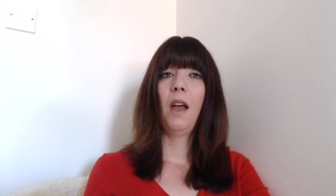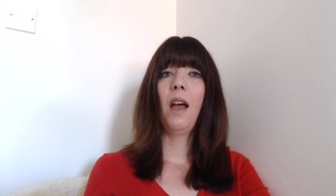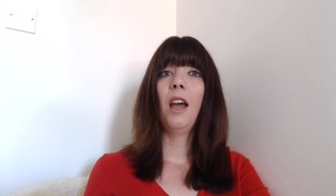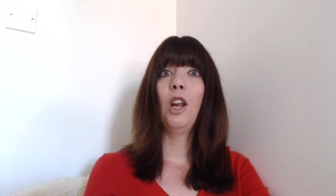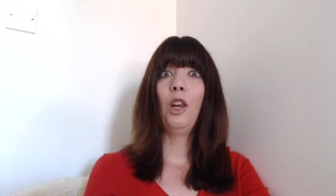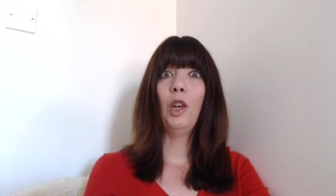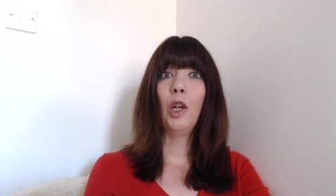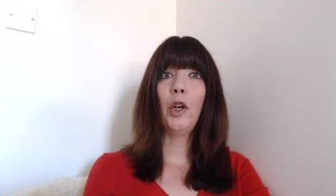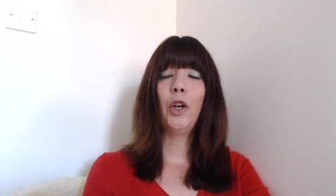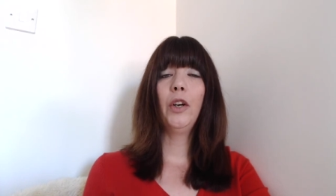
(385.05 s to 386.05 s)
and
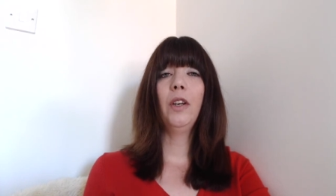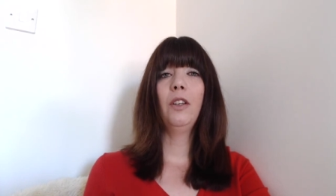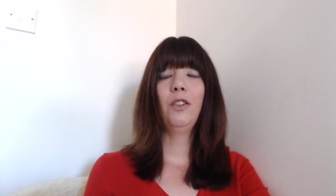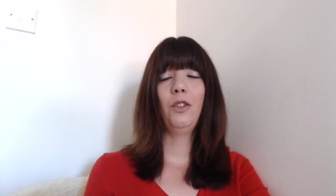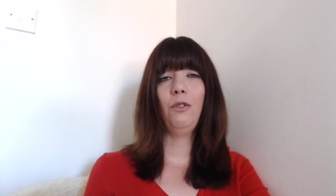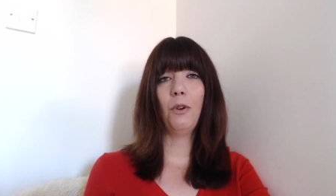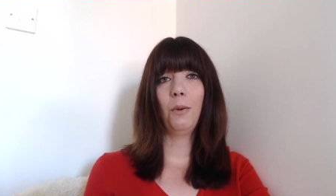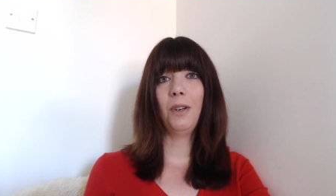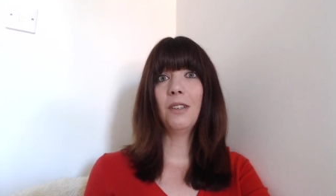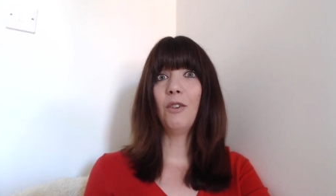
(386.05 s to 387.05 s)
learn to
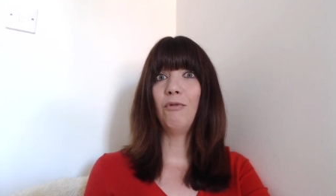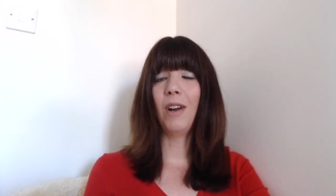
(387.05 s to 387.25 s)
notice